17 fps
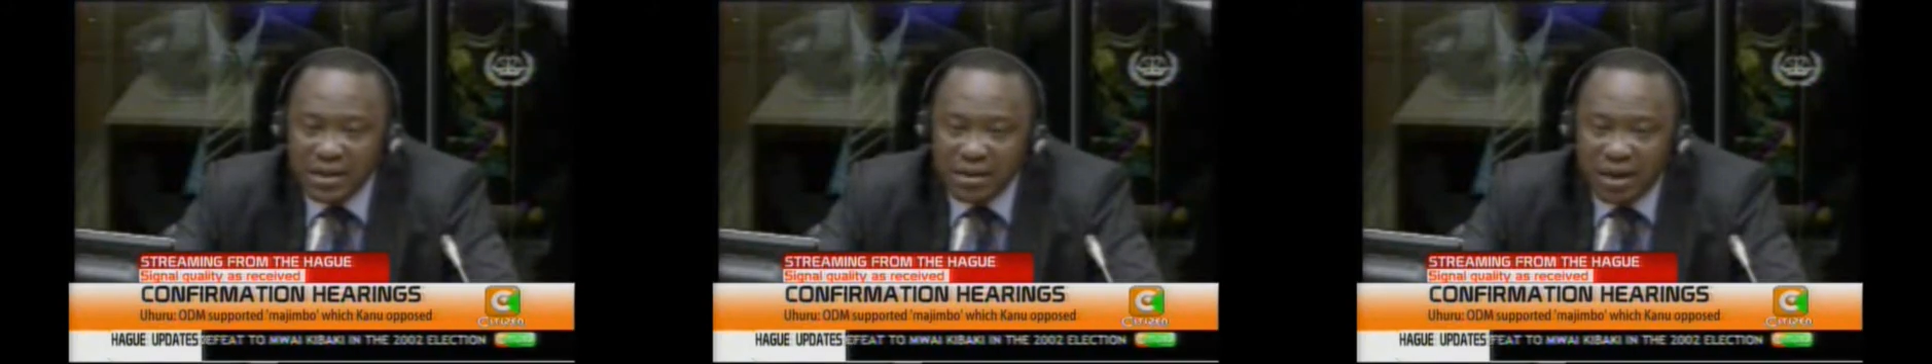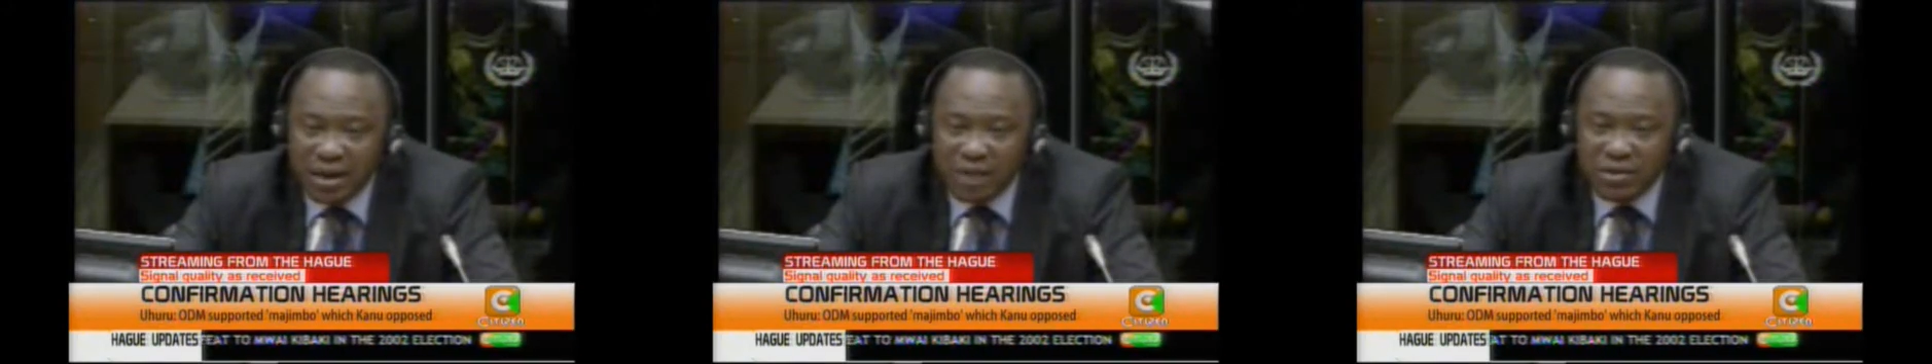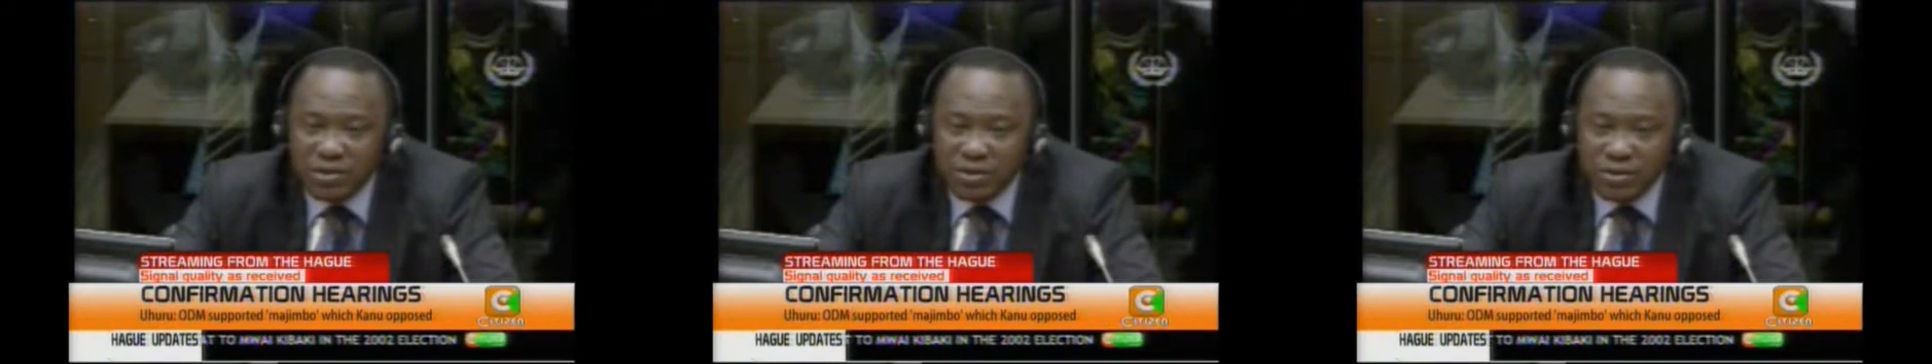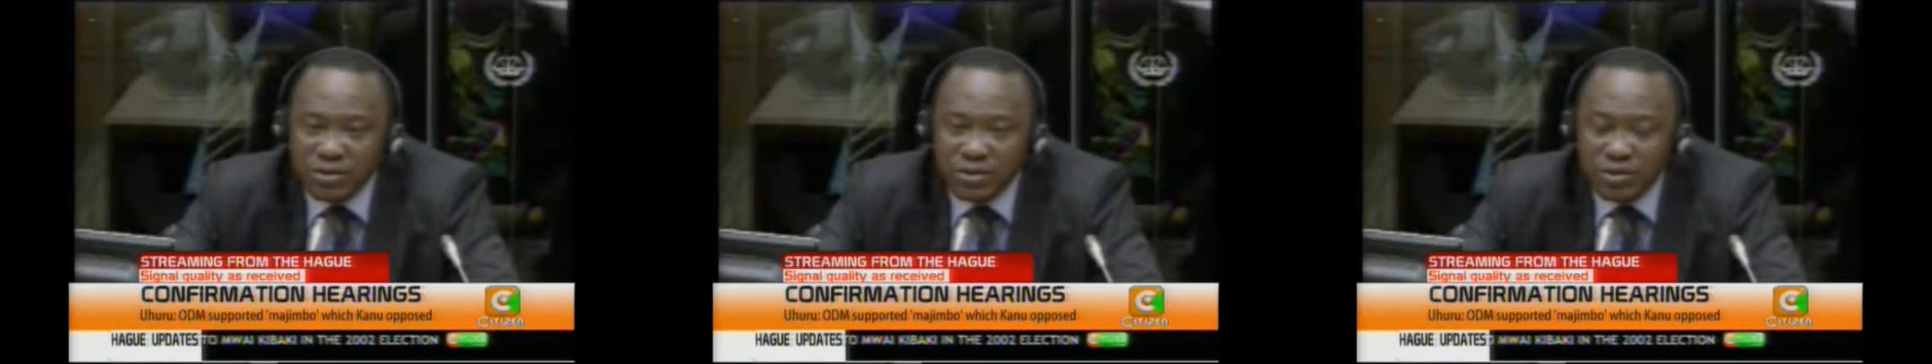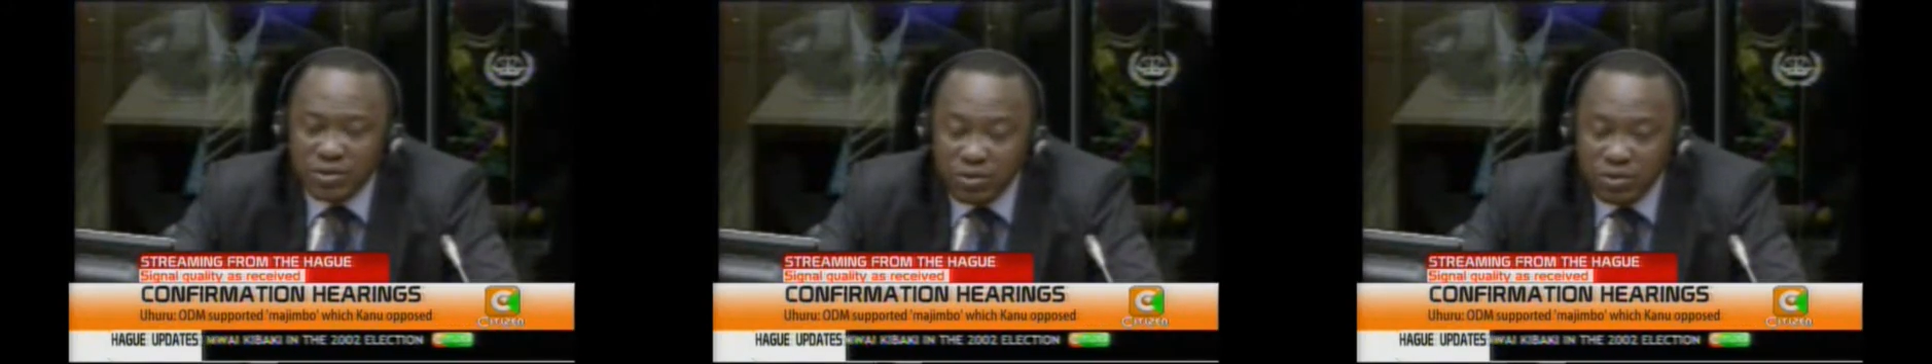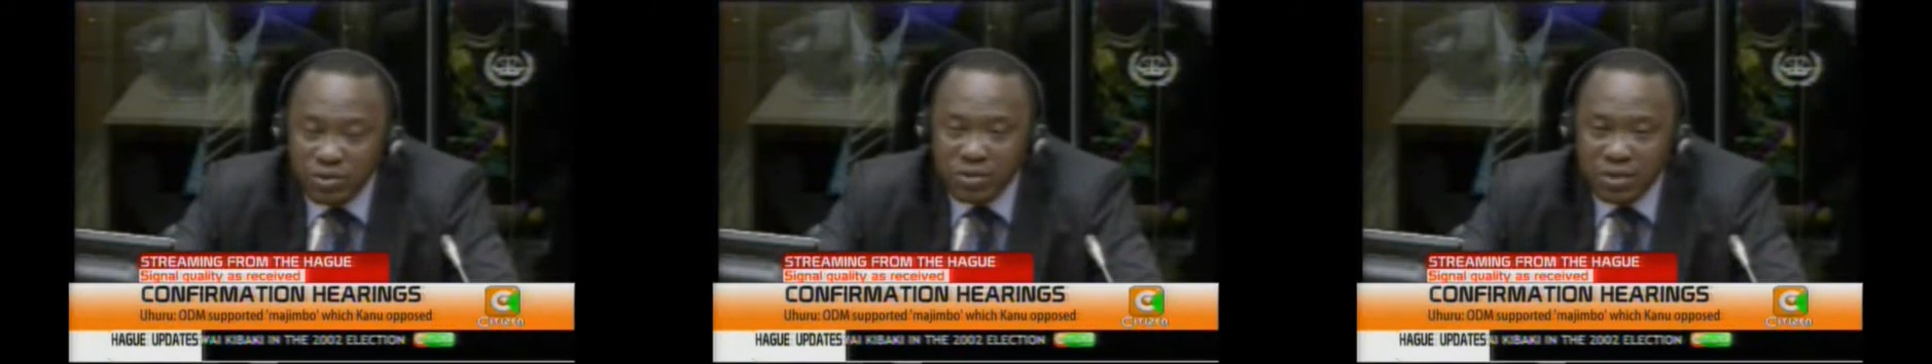at the
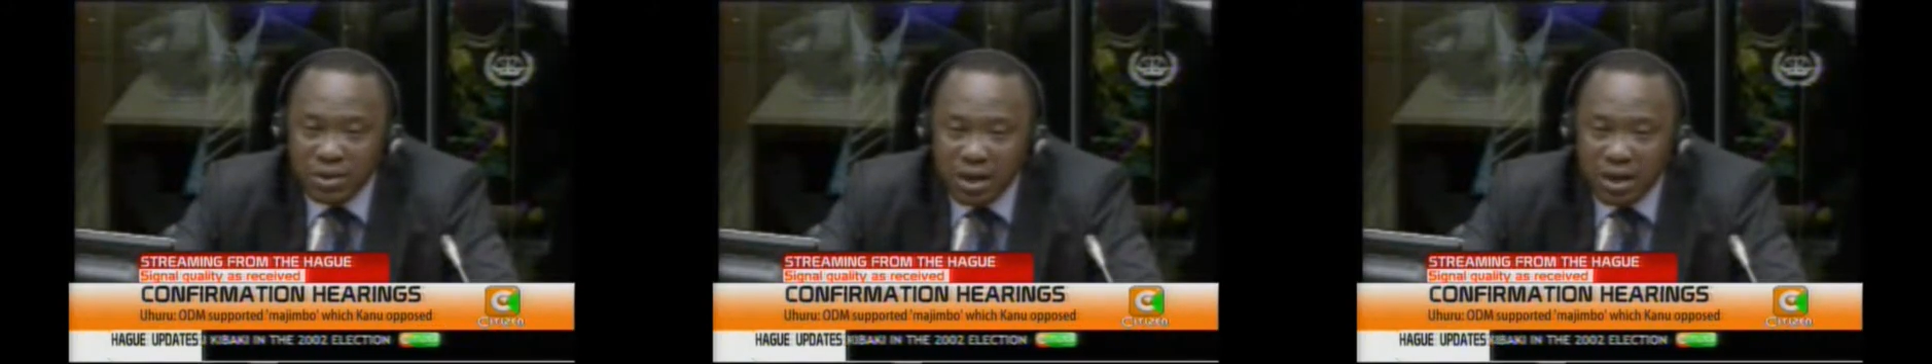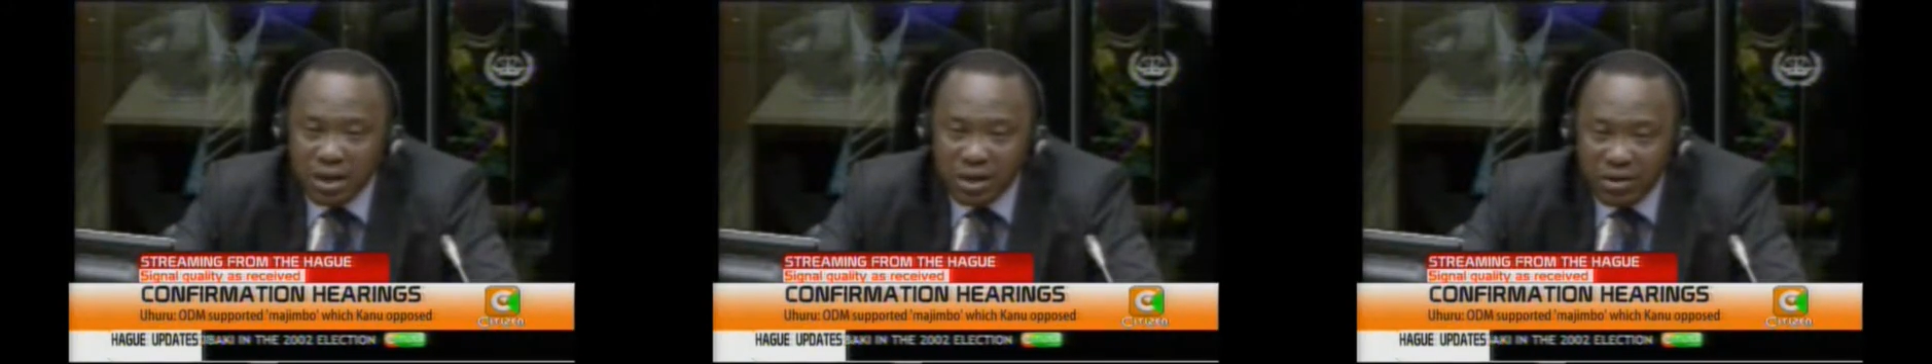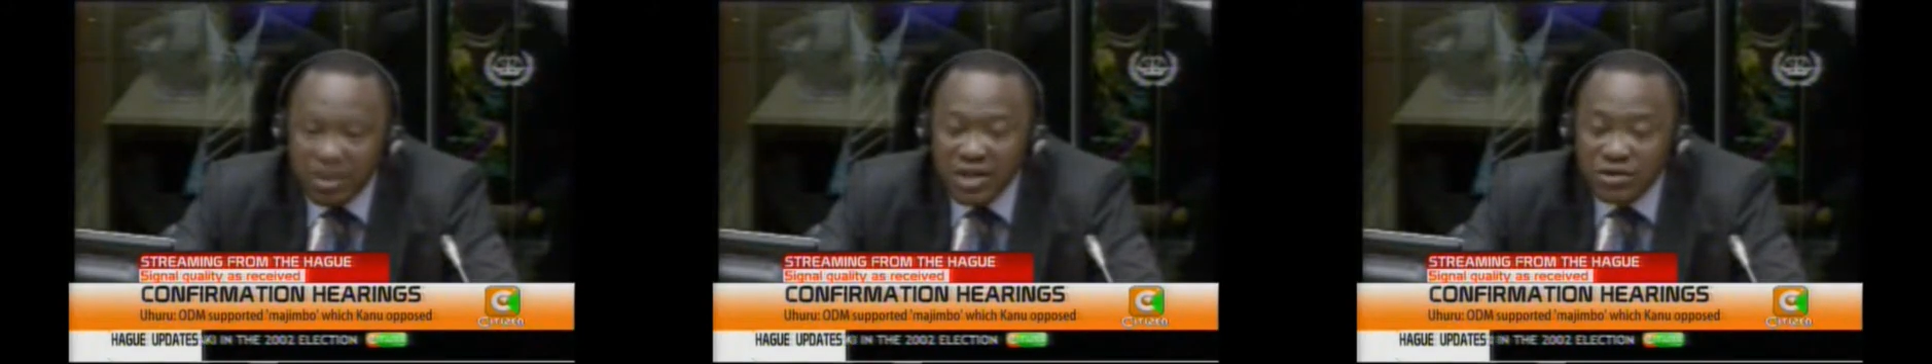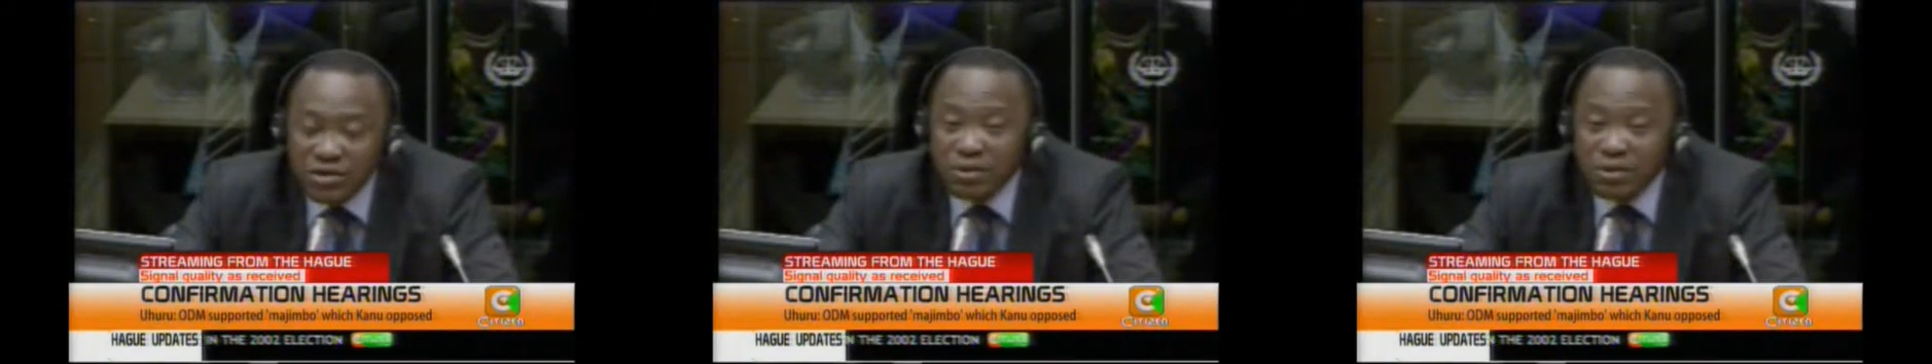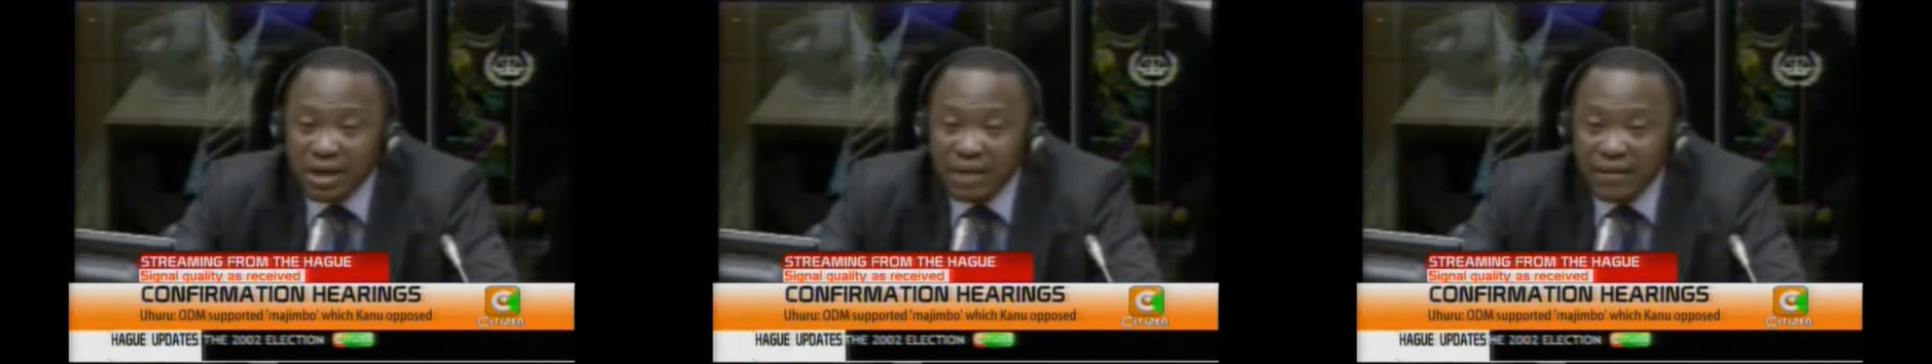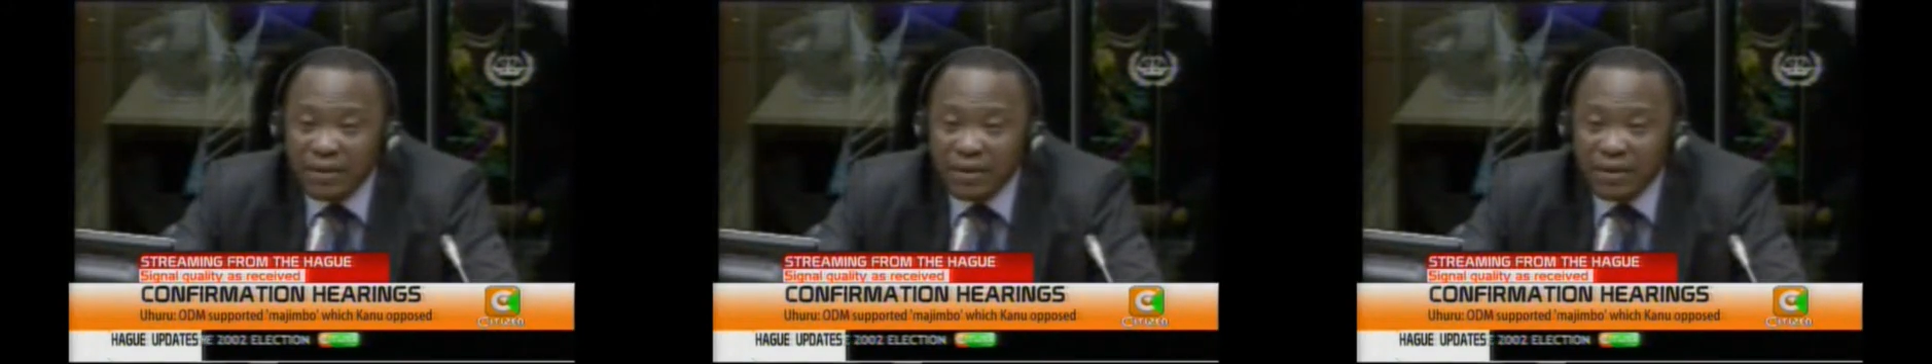grassroots